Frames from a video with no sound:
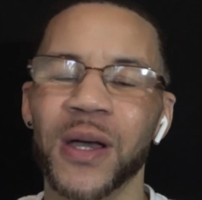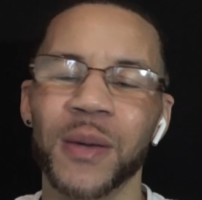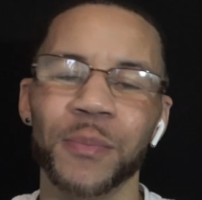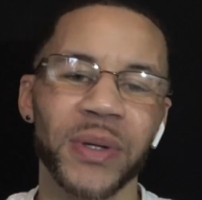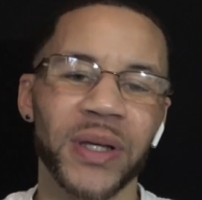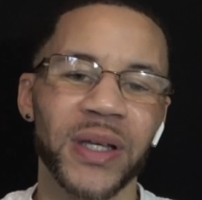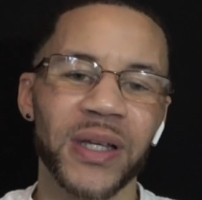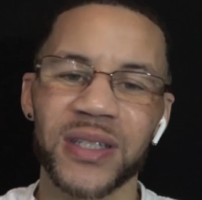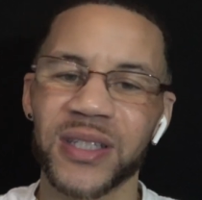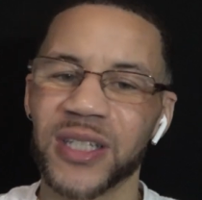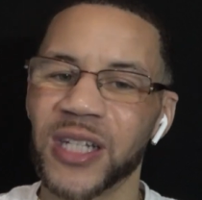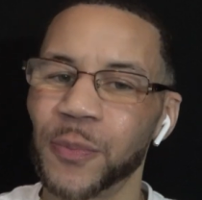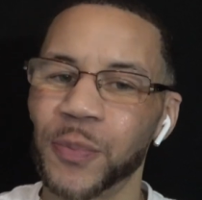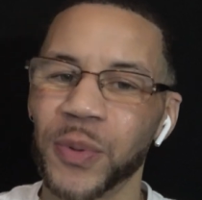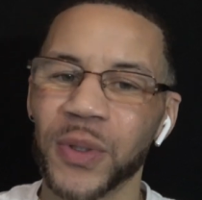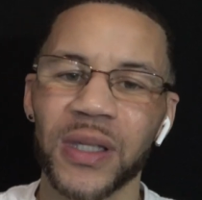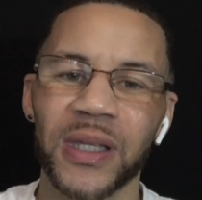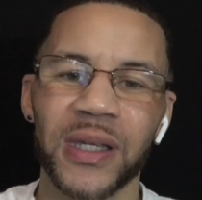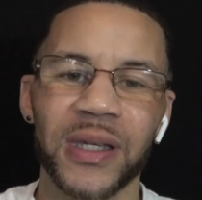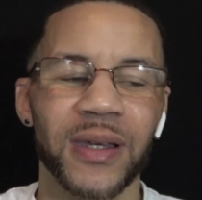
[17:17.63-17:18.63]
Because
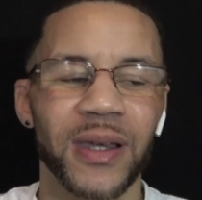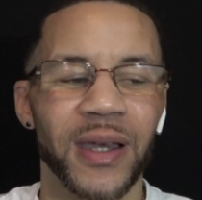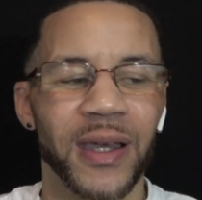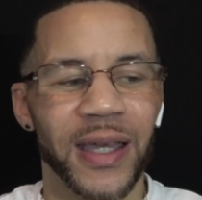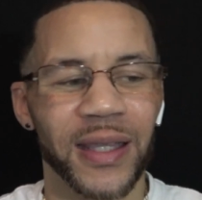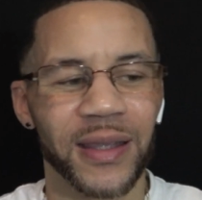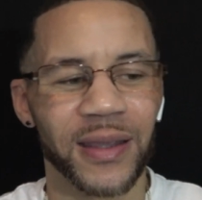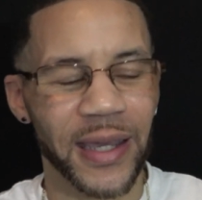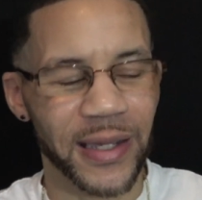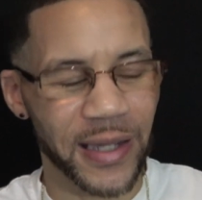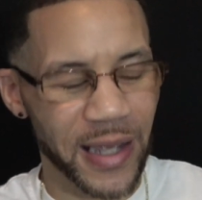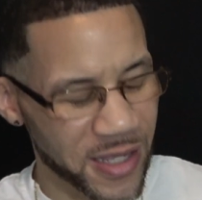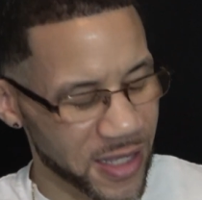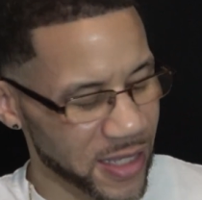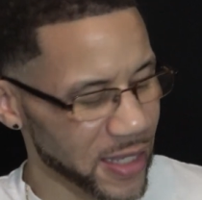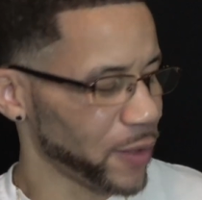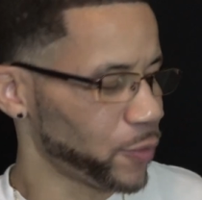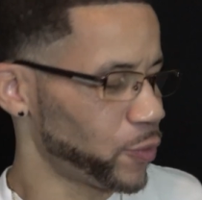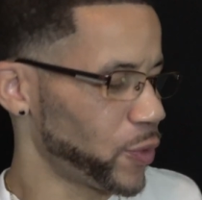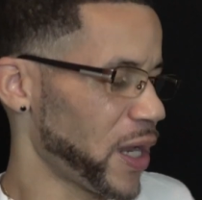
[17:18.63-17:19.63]
typically, like I
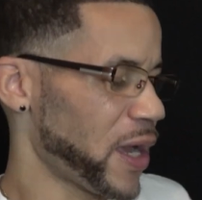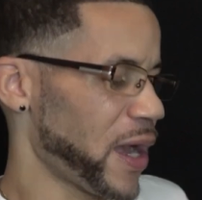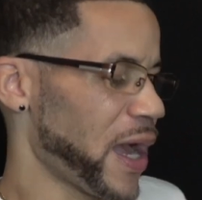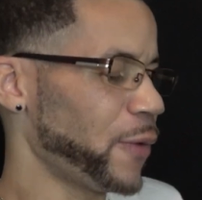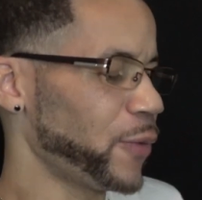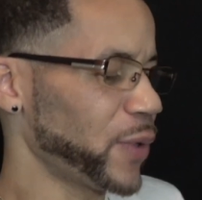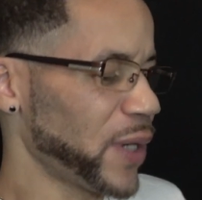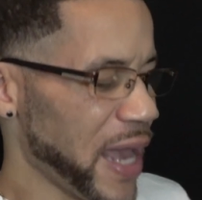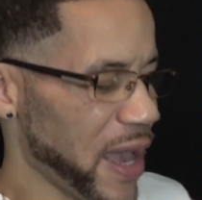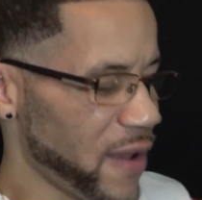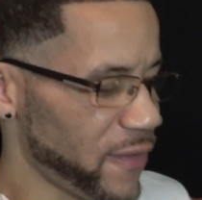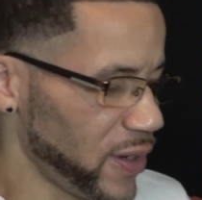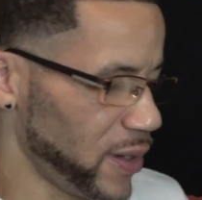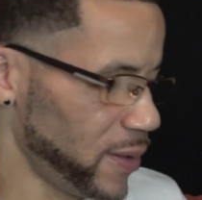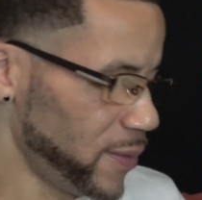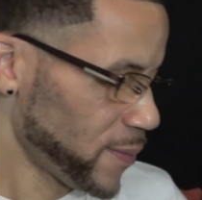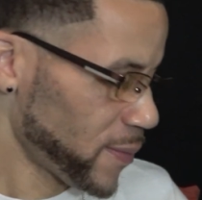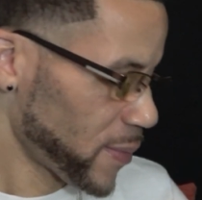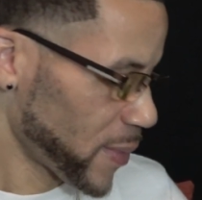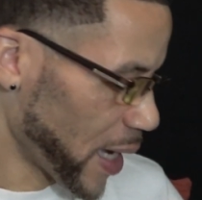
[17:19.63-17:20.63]
said, when I would have
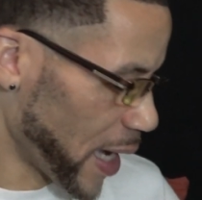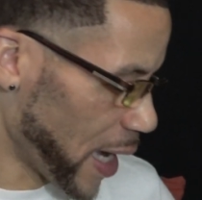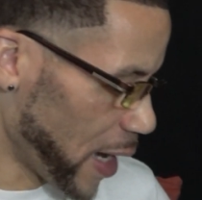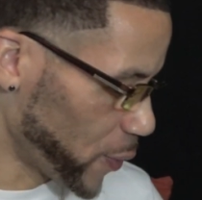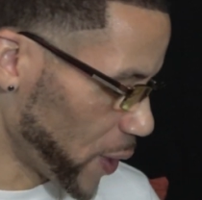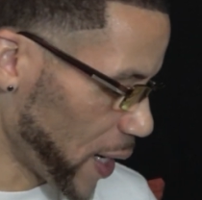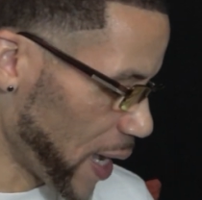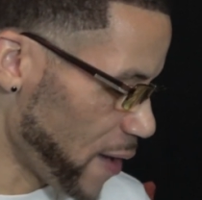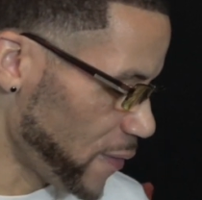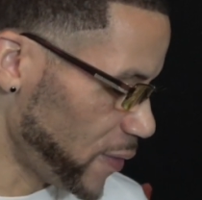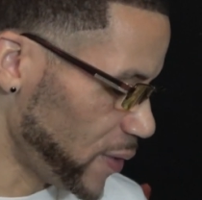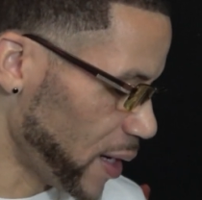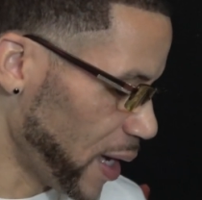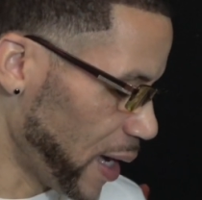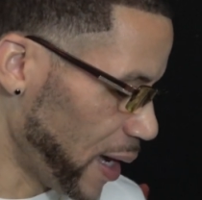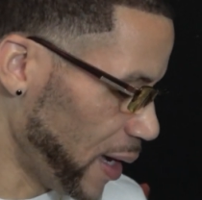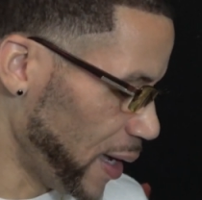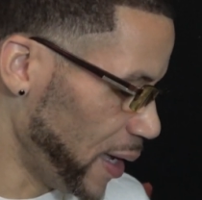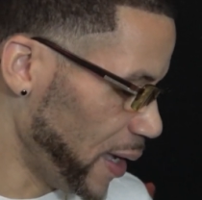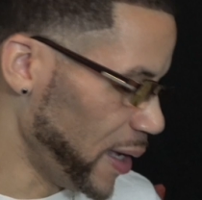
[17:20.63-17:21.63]
an
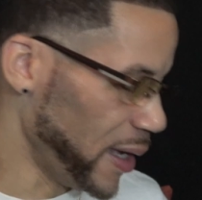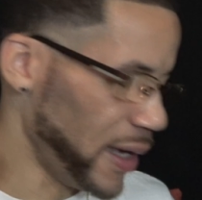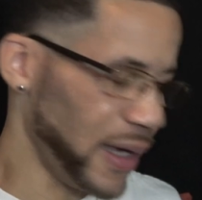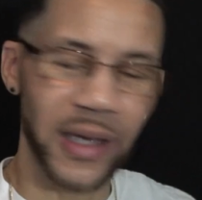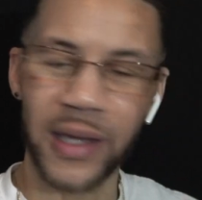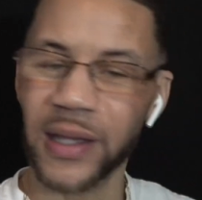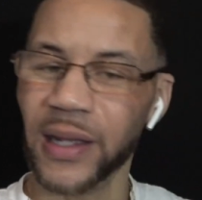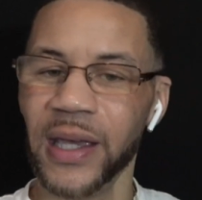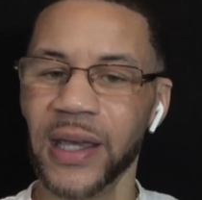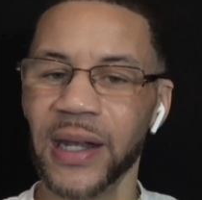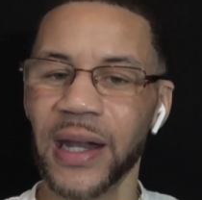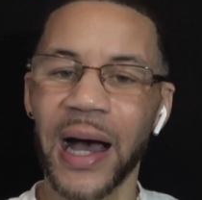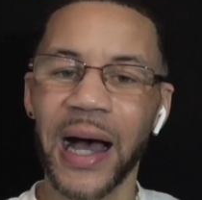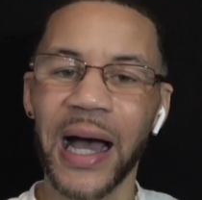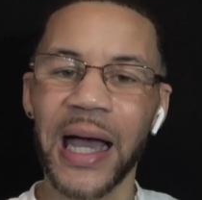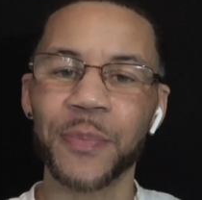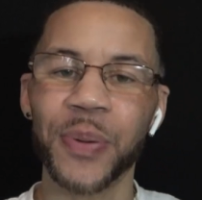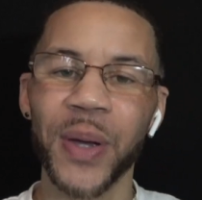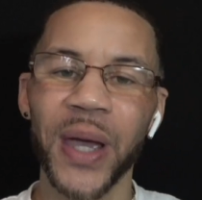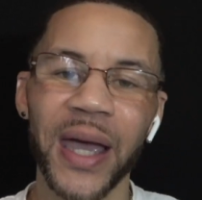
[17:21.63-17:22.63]

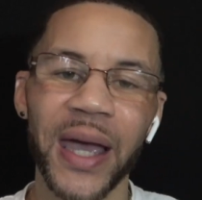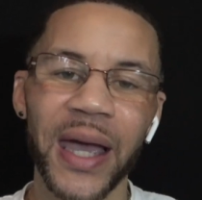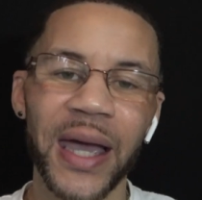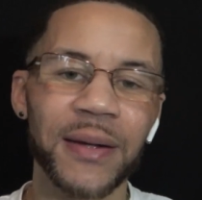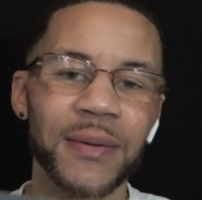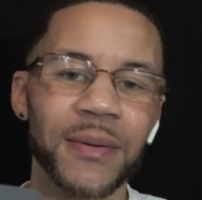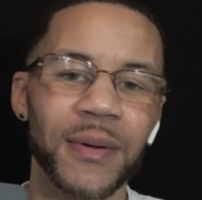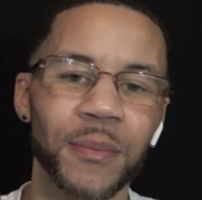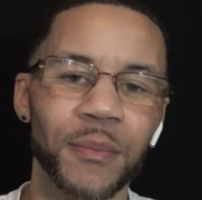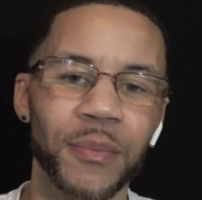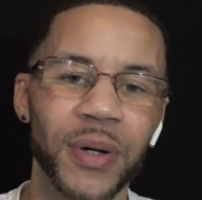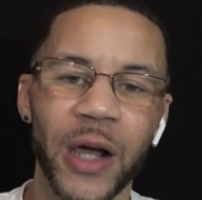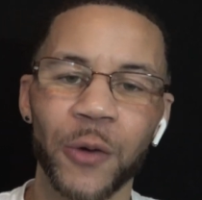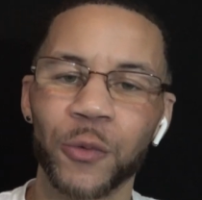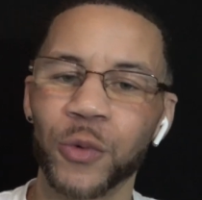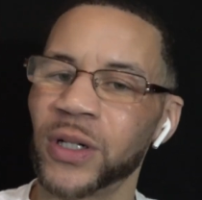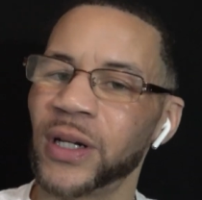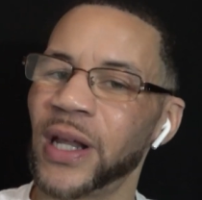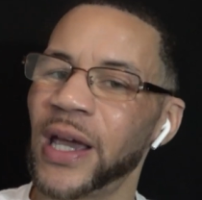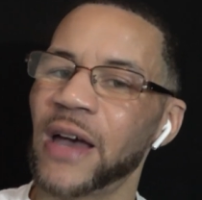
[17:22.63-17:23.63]
iPad, but I
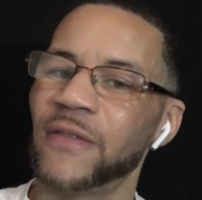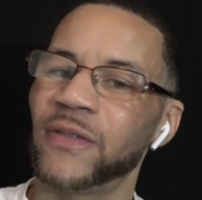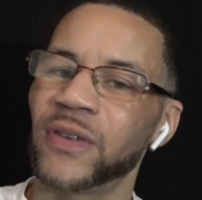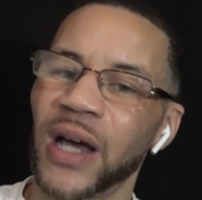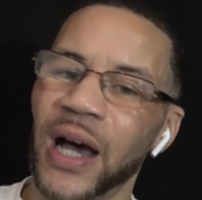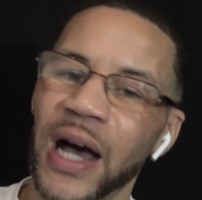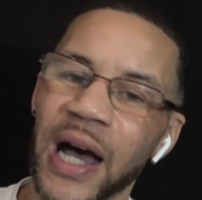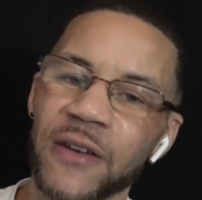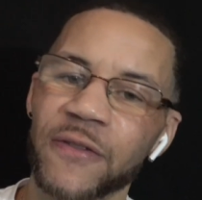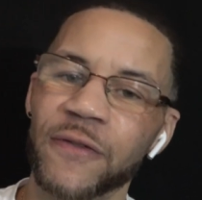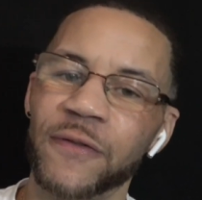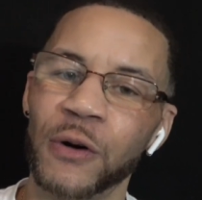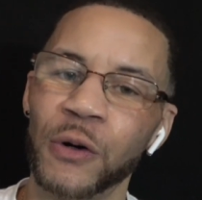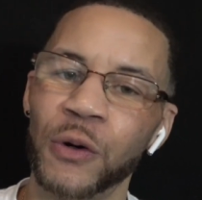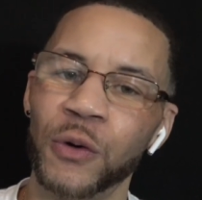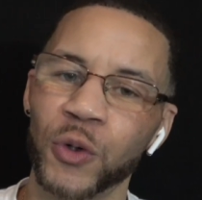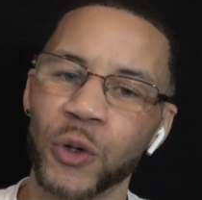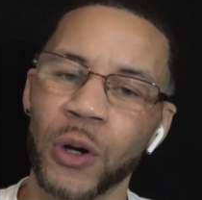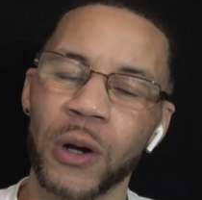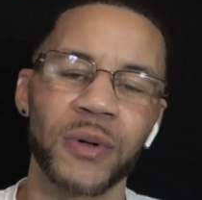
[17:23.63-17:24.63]
wouldn't have an
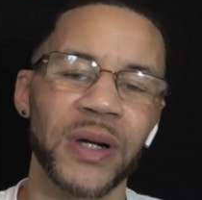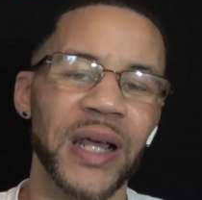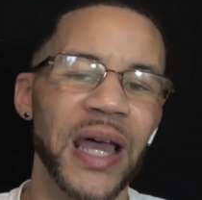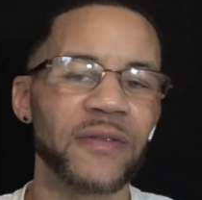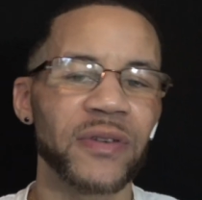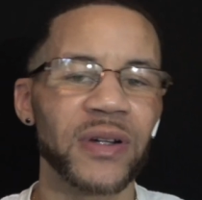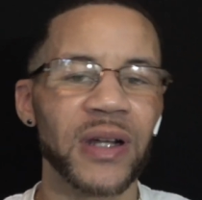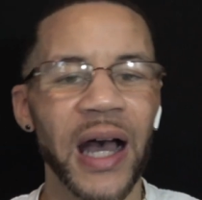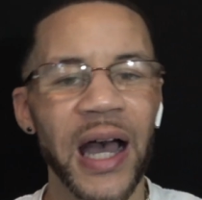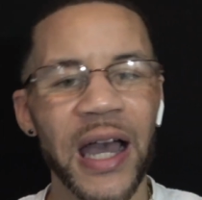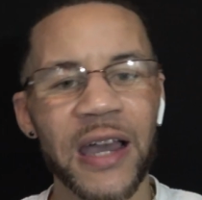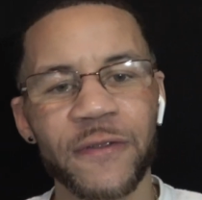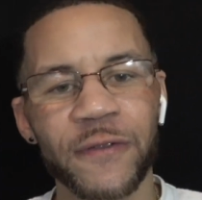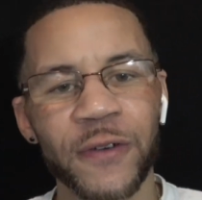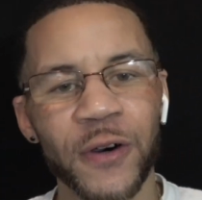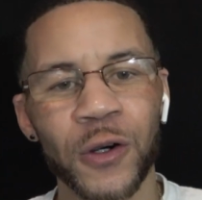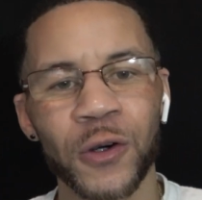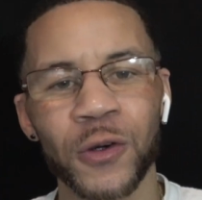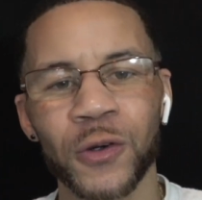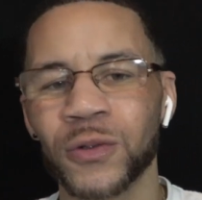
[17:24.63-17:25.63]
iPhone, or I would have an
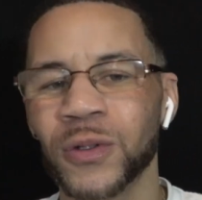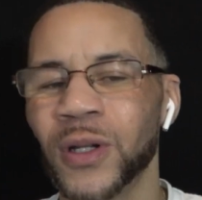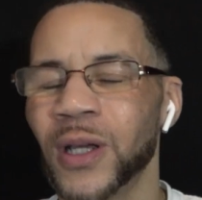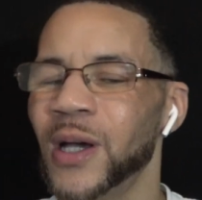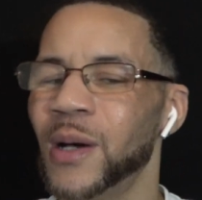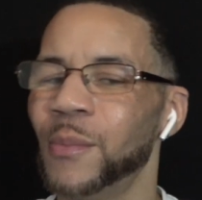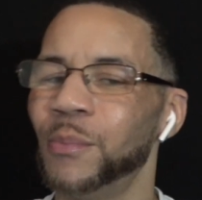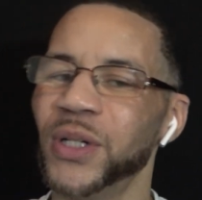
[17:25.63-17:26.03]
iPhone,